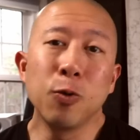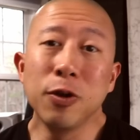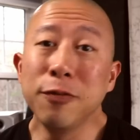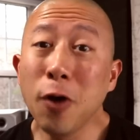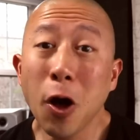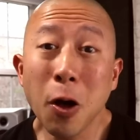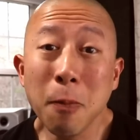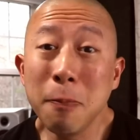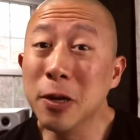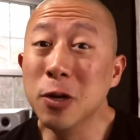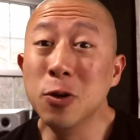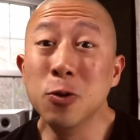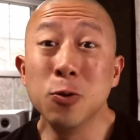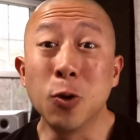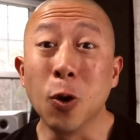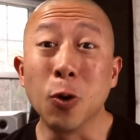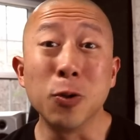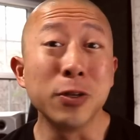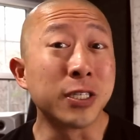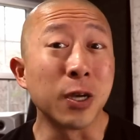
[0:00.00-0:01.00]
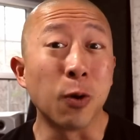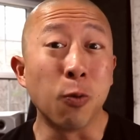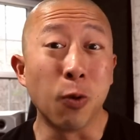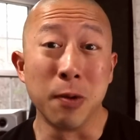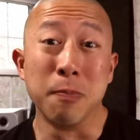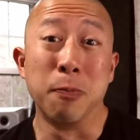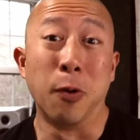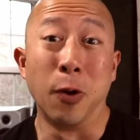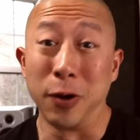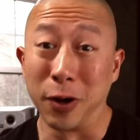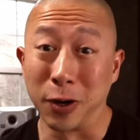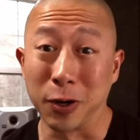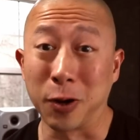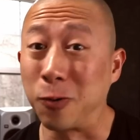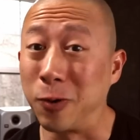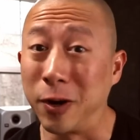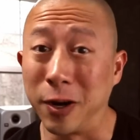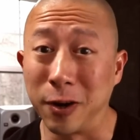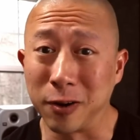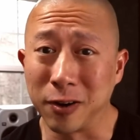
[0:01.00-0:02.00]
we've all been new goalies at one point in our
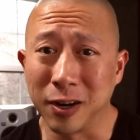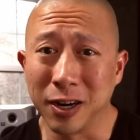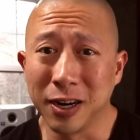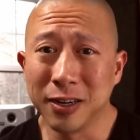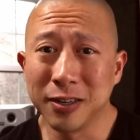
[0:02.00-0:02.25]
career.